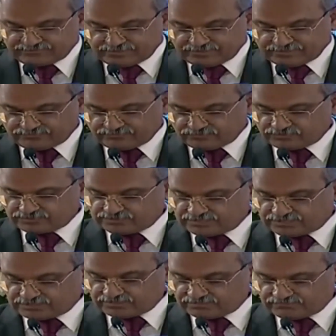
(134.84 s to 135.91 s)
74th
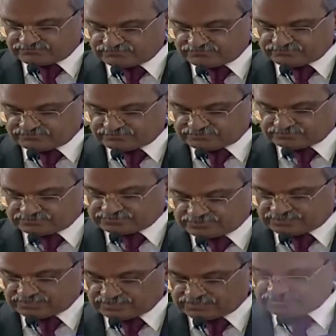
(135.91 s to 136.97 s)
year of
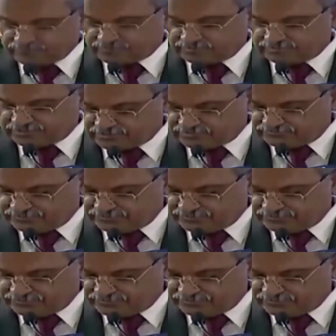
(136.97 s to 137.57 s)
the Republic